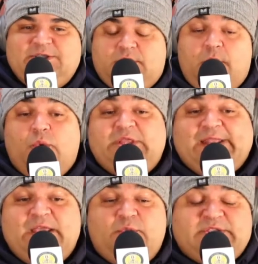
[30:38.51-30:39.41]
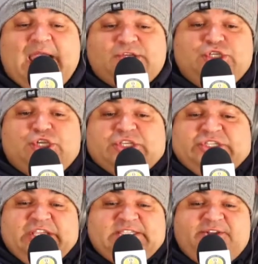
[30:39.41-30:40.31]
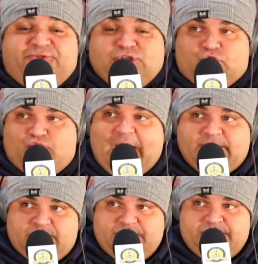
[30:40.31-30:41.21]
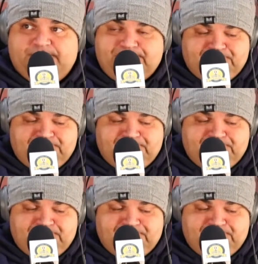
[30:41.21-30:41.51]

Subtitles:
What they did was they actually took 6 different directors,